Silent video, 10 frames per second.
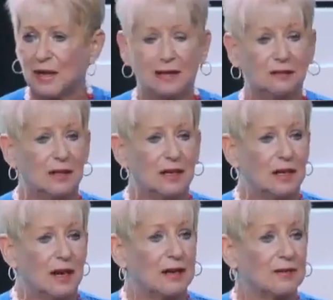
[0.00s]
I don't
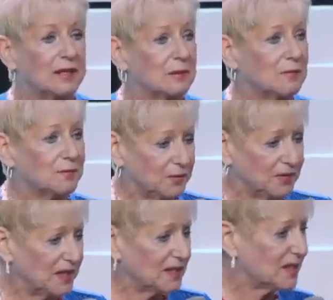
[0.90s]
think there were
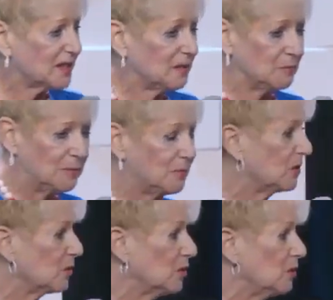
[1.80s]
15, 16 people in
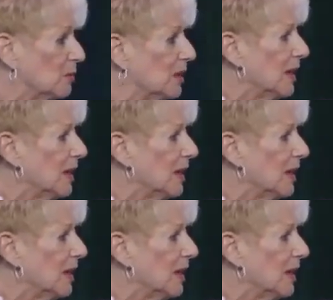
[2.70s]
the room.